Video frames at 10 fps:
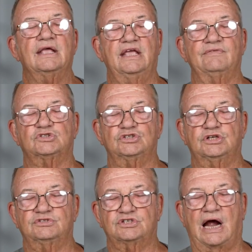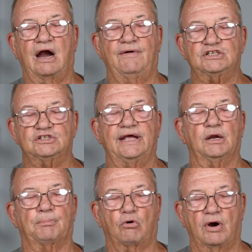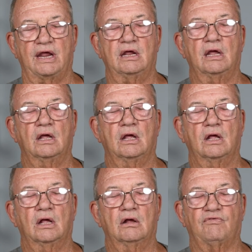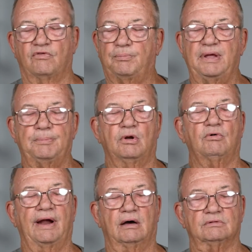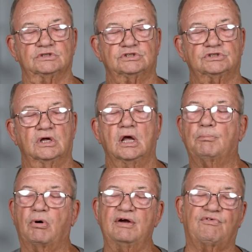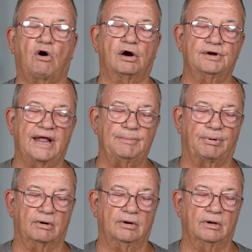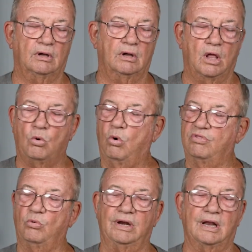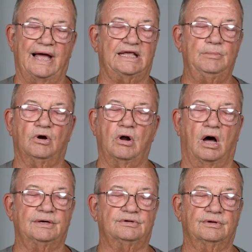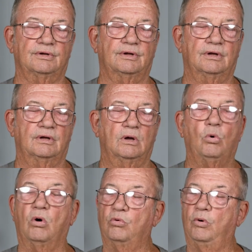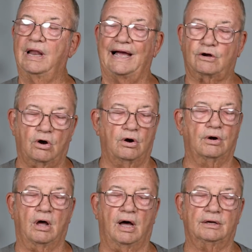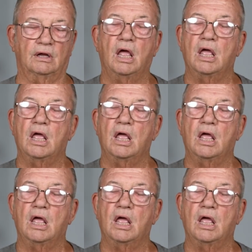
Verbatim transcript: Give us a desire each day to pray for the people around us. Pray for our neighbor, whether we like him or not, whether we like her or not.